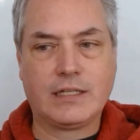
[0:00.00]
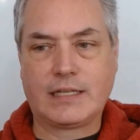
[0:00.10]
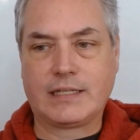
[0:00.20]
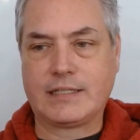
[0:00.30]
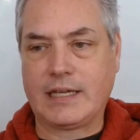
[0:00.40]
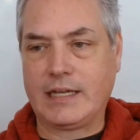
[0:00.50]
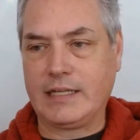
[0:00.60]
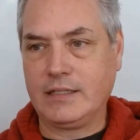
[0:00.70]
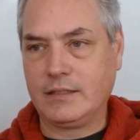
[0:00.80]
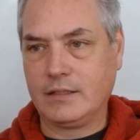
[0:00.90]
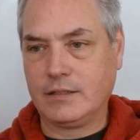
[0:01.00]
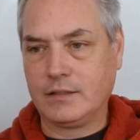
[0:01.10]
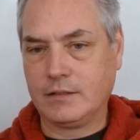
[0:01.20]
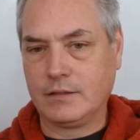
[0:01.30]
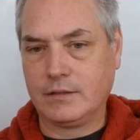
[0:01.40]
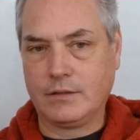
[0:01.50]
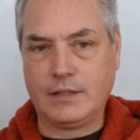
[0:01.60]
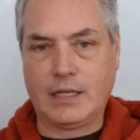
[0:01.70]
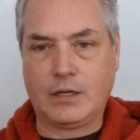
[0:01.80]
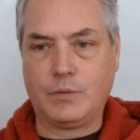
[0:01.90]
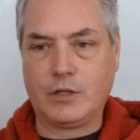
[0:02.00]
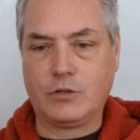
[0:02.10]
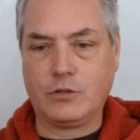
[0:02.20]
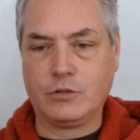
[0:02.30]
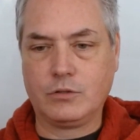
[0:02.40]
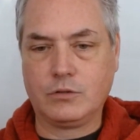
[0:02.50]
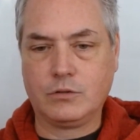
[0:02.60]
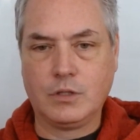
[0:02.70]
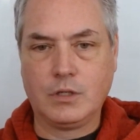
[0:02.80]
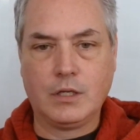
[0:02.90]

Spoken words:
is exciting. There we go.